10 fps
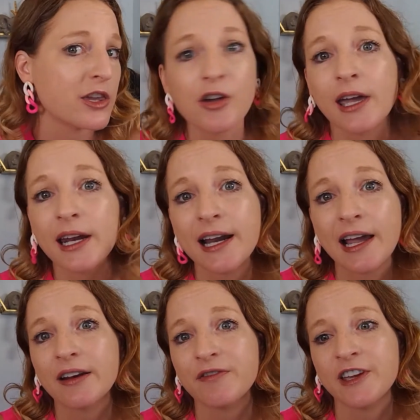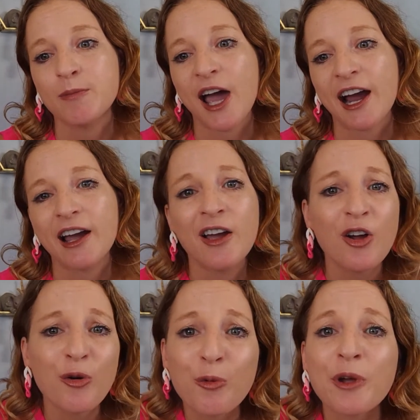You can get a negative feedback.
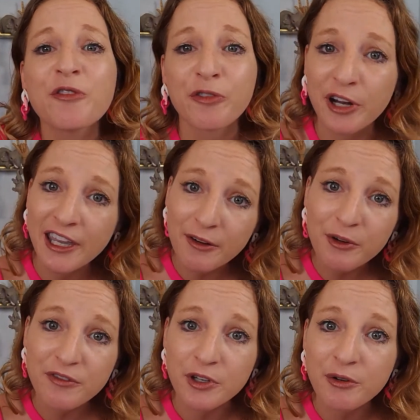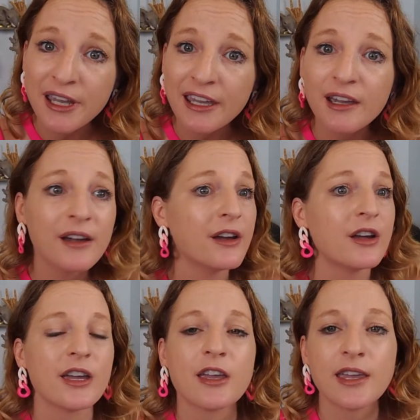With freaking reviewing,
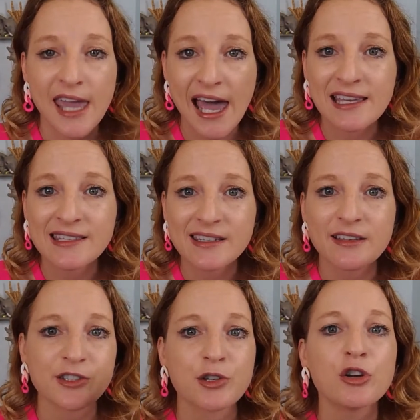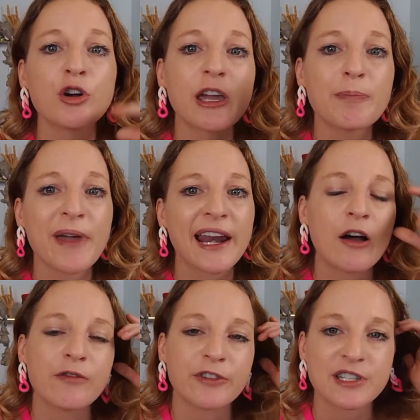yes, so you don't get paid
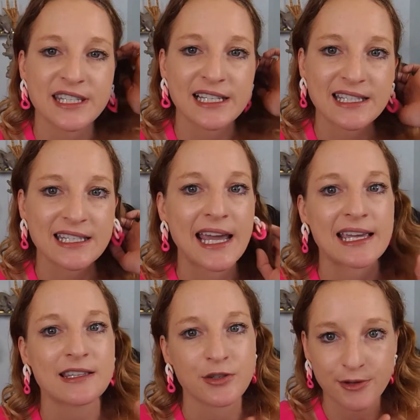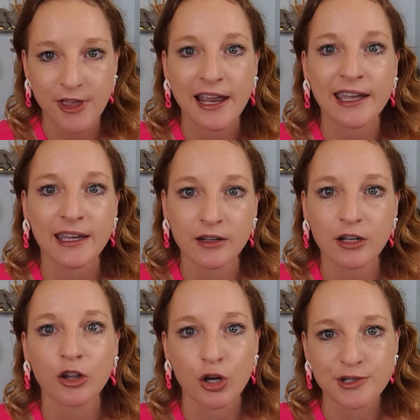out for 60 days so that it
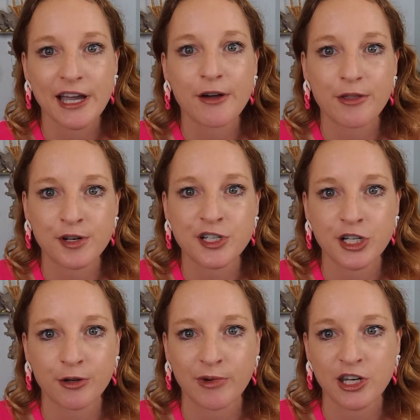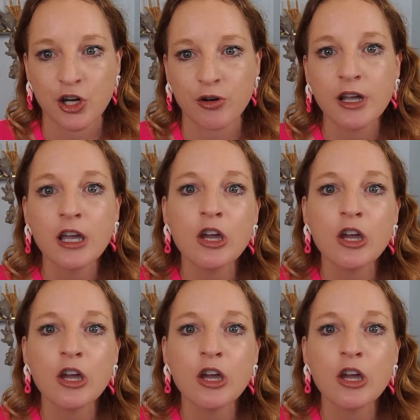can close out the return window.